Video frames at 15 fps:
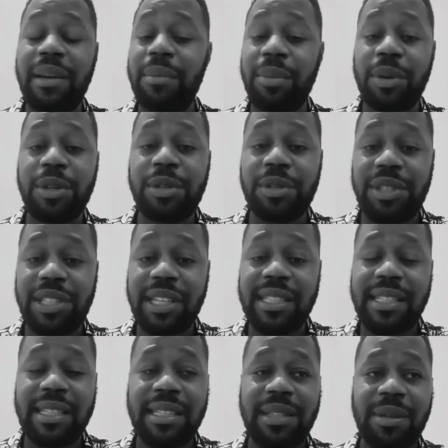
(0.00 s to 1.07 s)
and brought to
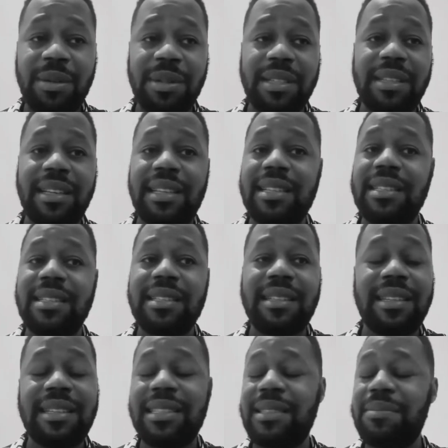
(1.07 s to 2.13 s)
justice, because
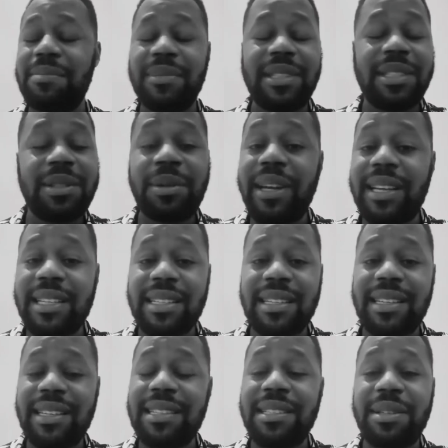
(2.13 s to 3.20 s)
it's crazy.
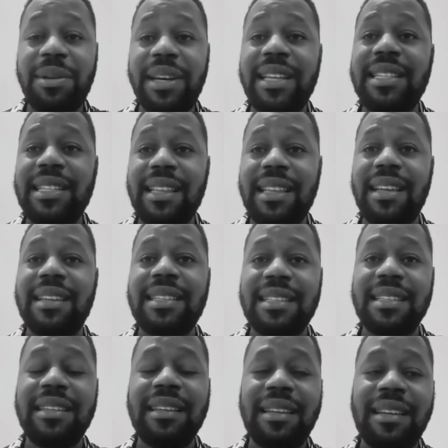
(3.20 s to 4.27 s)
It's crazy that
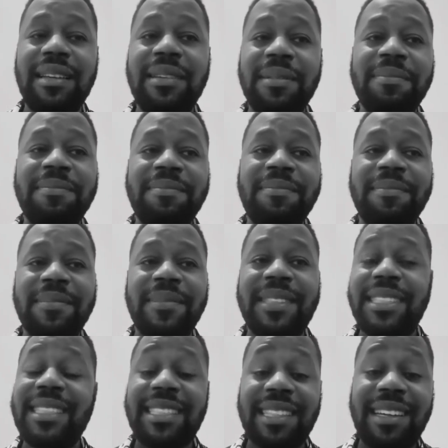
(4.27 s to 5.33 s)

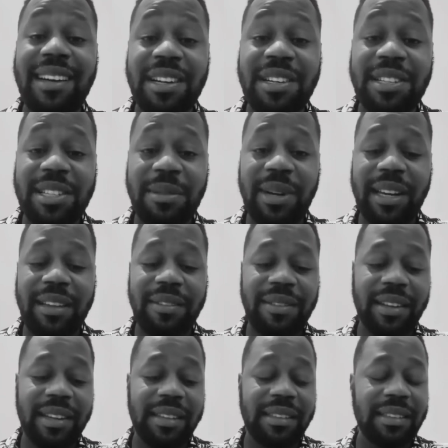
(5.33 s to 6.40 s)
this is the country we live
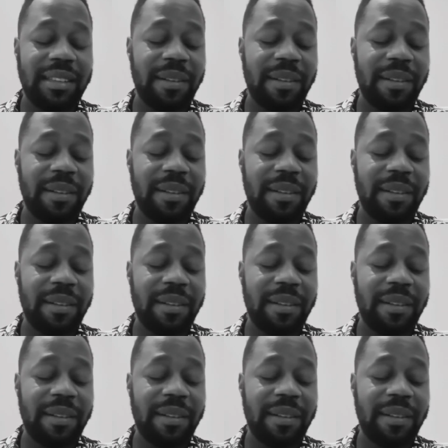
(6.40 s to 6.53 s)
in.